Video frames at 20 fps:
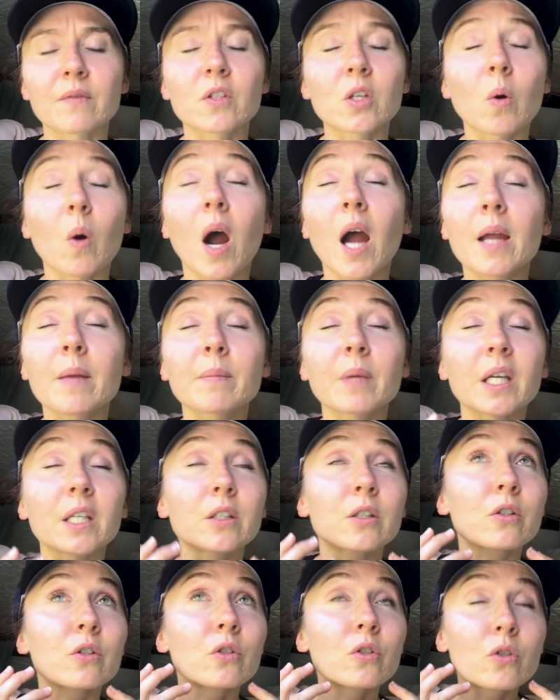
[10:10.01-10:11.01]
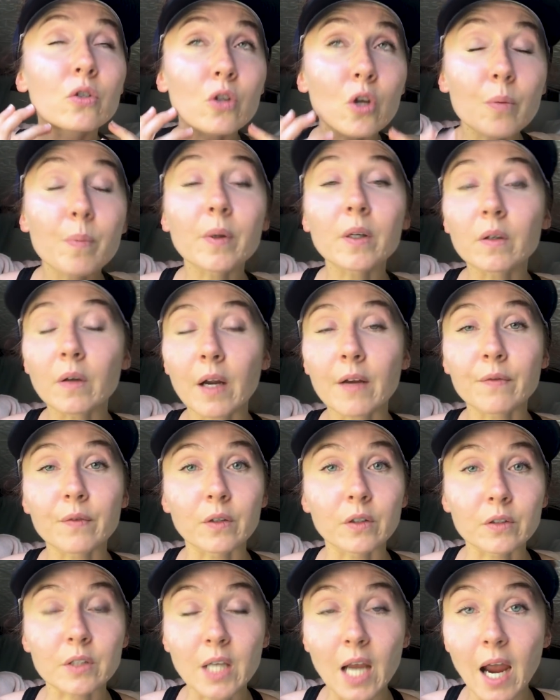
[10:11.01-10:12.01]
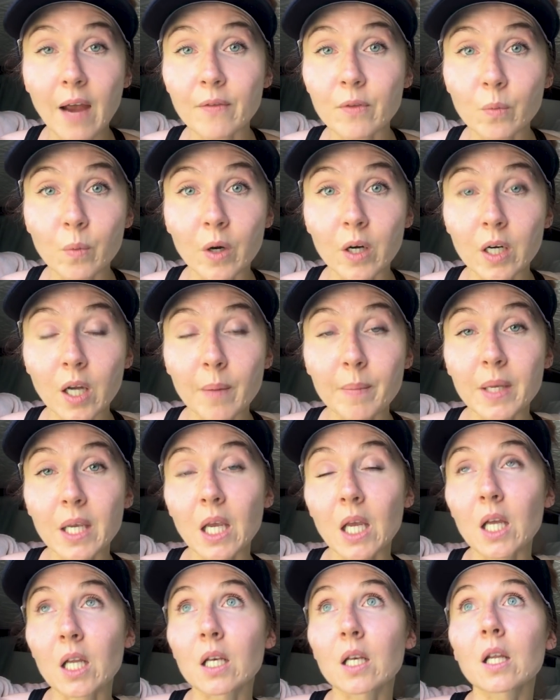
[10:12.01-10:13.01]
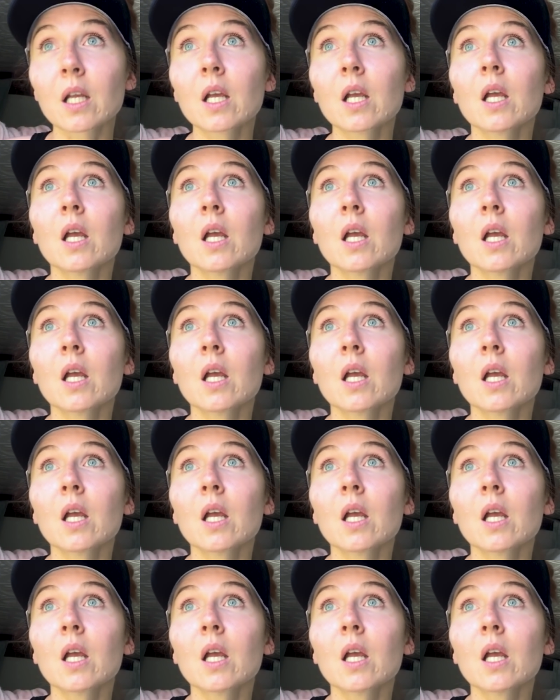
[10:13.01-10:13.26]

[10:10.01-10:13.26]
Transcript: So I am like super grateful to have the work coming in.